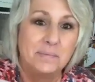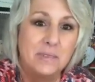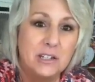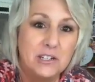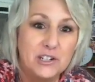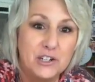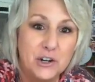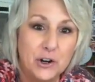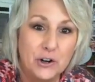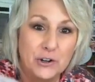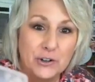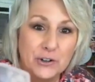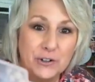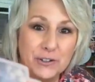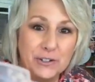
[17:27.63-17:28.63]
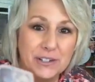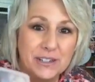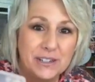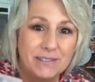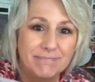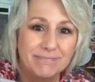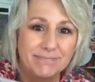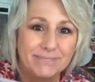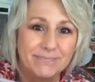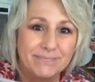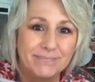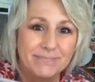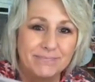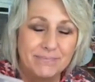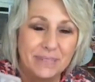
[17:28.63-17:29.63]
And the journals,
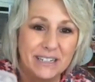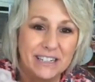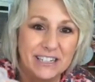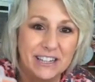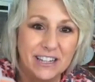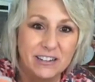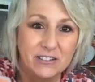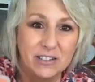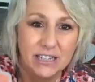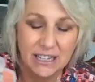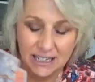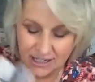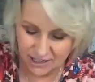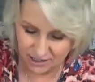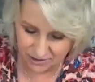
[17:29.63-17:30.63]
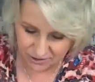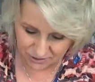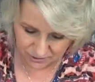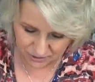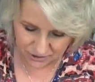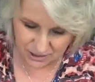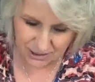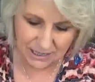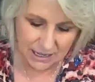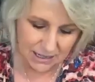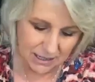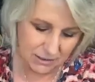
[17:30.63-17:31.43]
bet you those get used.